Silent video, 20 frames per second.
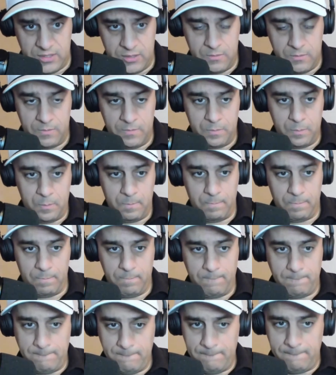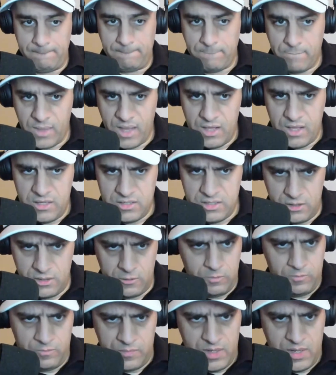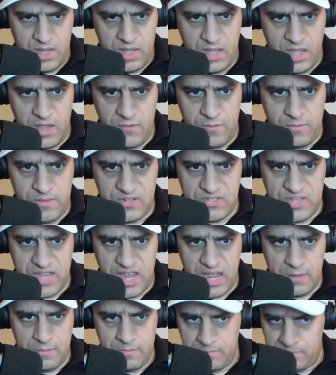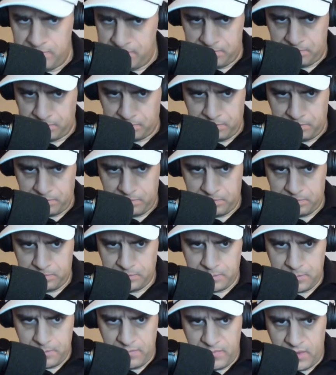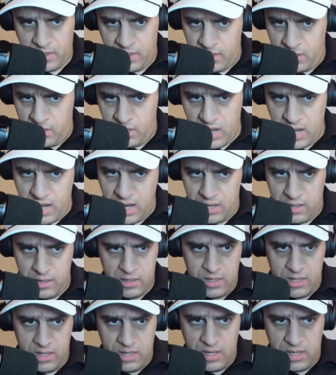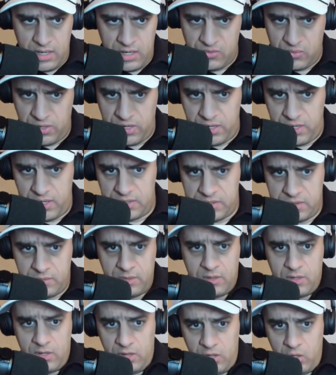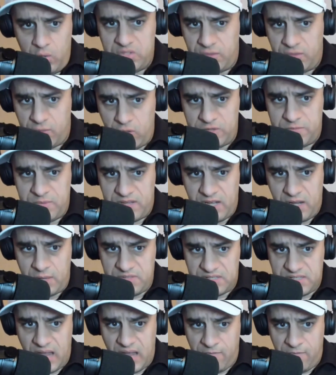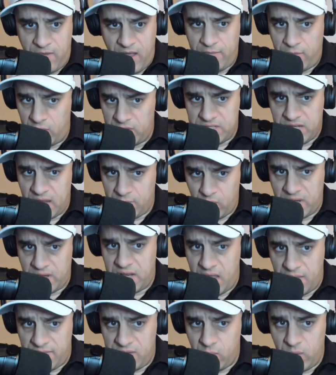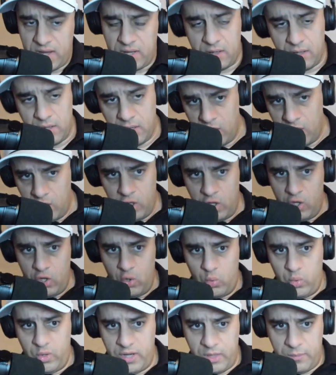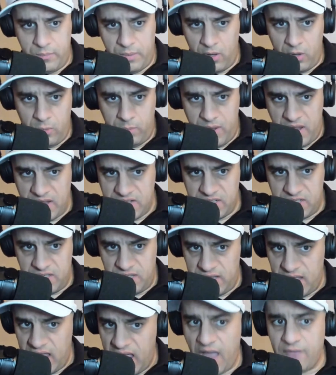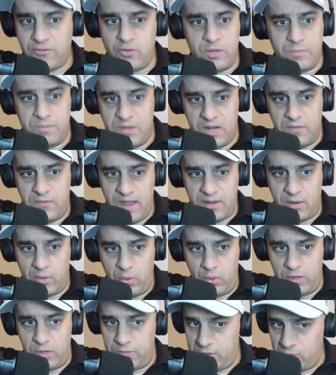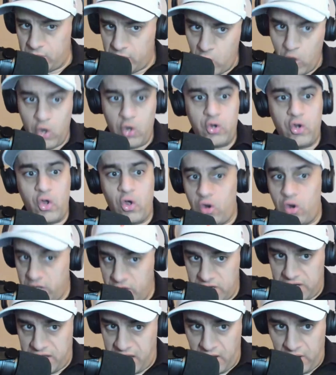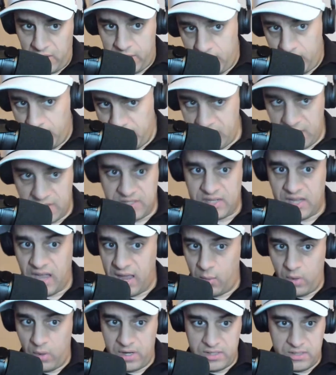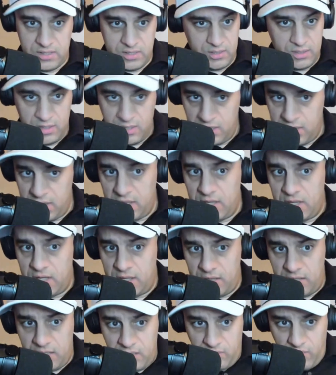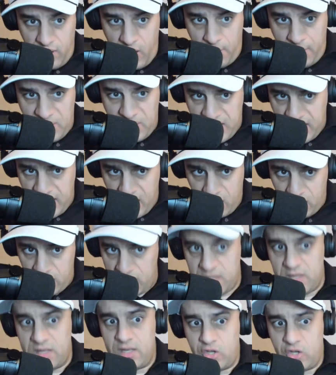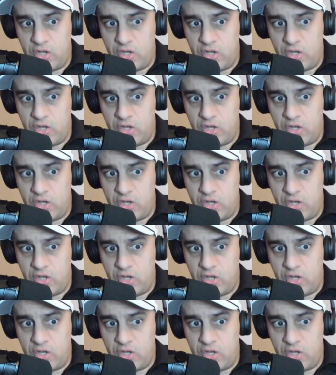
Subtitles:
that. So, infamous day, and it is what it is. Lewis, of course, becomes a top 5 all-time great heavyweight. Riddick Bowe, basically, after he beat Evander Holyfield, no longer cared because the guy wanted to live up and down,